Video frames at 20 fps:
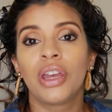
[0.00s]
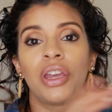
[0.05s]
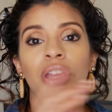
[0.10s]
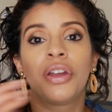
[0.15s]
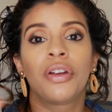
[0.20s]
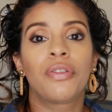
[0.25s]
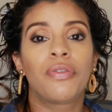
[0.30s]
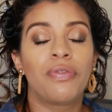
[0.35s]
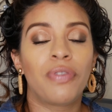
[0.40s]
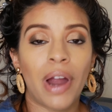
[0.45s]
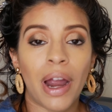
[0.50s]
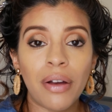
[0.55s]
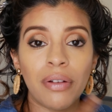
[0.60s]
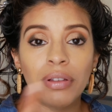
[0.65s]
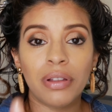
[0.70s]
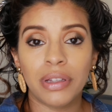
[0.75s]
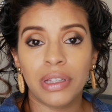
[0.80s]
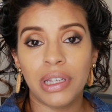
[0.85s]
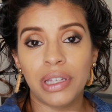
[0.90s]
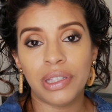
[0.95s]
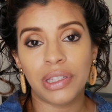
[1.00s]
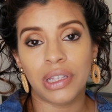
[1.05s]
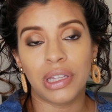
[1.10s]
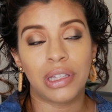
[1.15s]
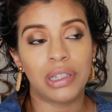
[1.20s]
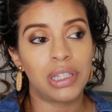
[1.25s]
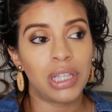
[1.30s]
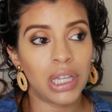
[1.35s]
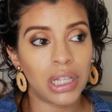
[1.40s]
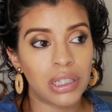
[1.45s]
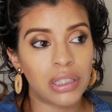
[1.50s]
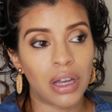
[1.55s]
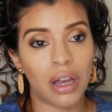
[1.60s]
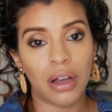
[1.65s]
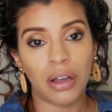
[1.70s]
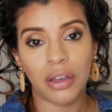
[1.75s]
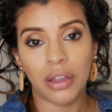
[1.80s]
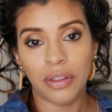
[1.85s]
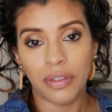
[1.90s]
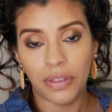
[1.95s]
your viralness in
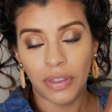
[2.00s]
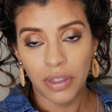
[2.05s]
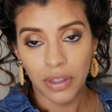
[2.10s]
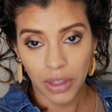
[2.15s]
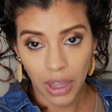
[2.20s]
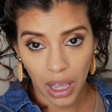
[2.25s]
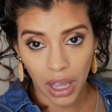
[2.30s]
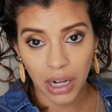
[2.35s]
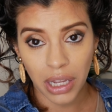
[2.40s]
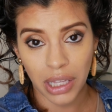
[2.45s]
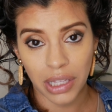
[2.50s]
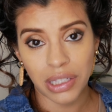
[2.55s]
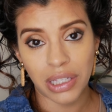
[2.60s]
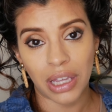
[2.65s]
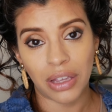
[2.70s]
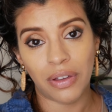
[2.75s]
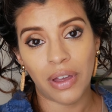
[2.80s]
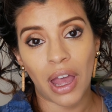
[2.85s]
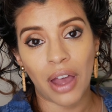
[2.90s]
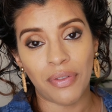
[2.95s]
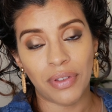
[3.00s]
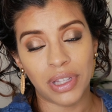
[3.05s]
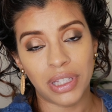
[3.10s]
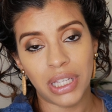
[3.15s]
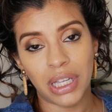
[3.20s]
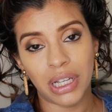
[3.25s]
TikTok, the audience that you have in